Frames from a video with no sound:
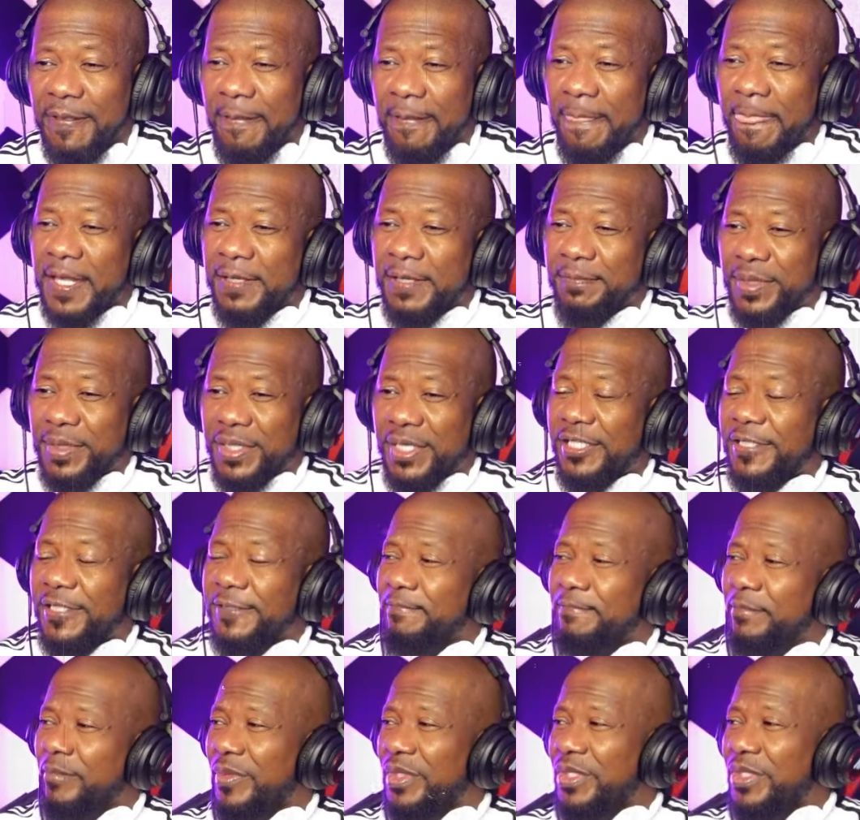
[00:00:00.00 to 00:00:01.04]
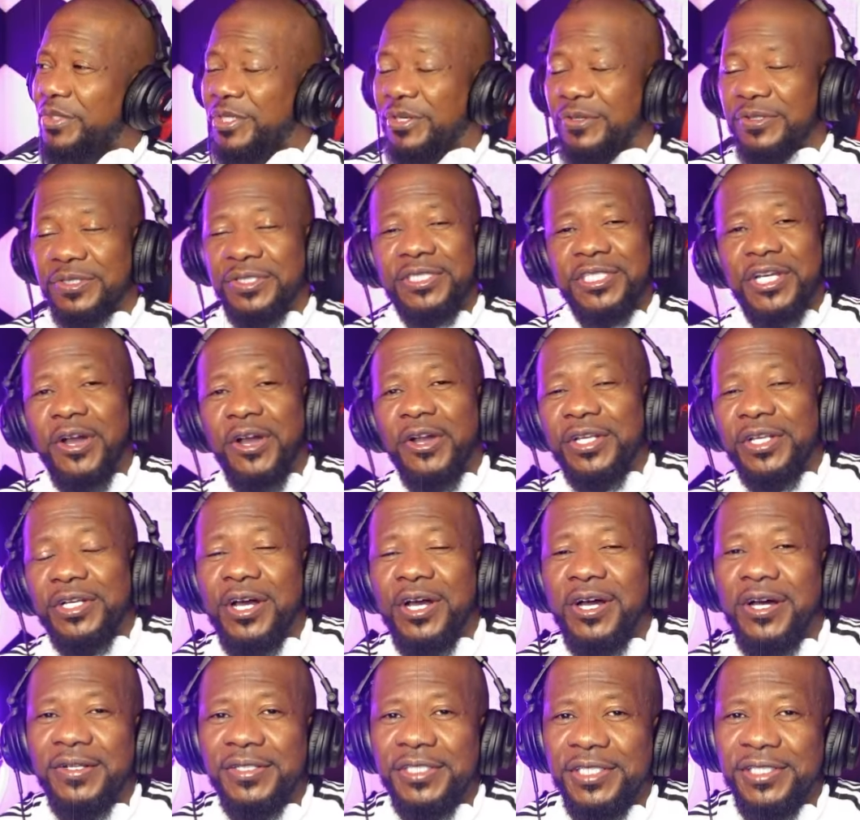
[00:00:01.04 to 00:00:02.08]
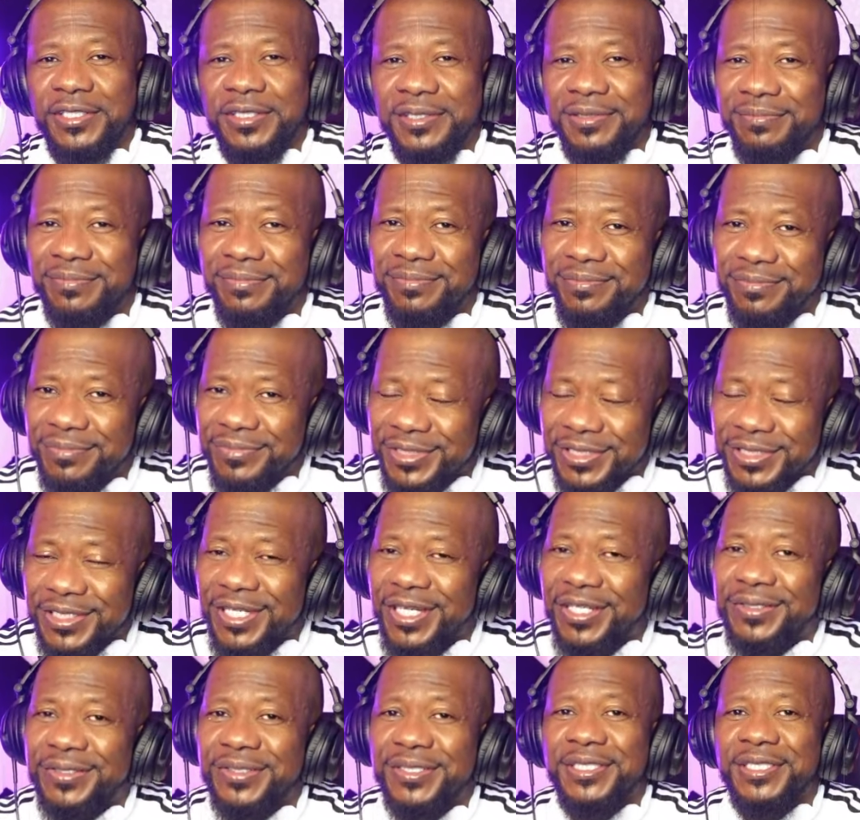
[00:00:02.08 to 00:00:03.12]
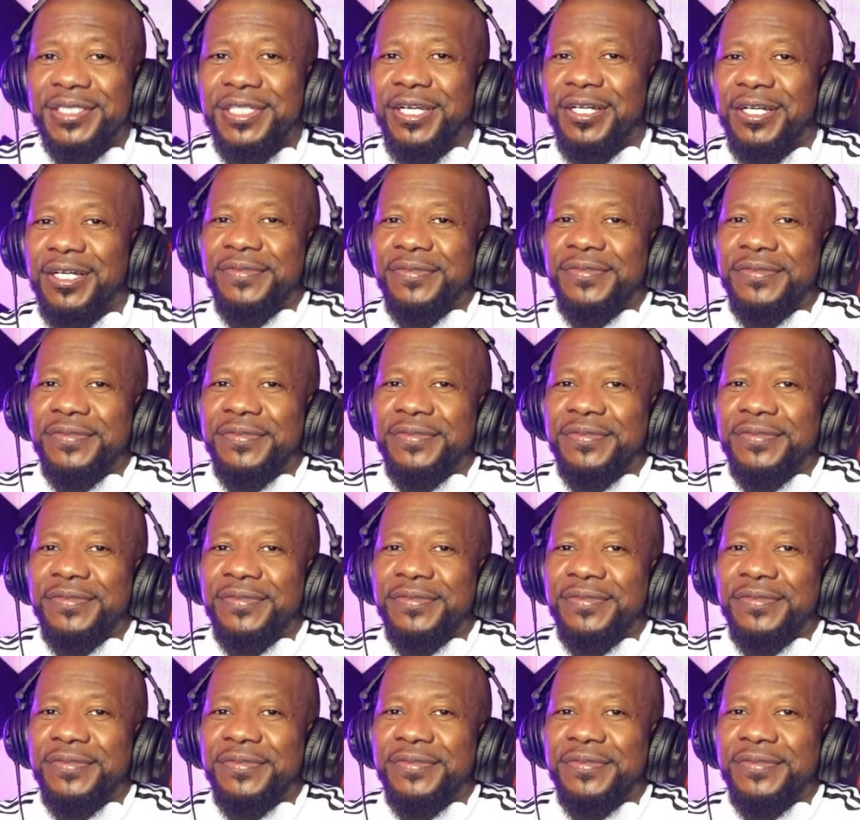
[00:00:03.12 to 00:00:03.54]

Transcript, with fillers: But, you know, you talking all this other stuff.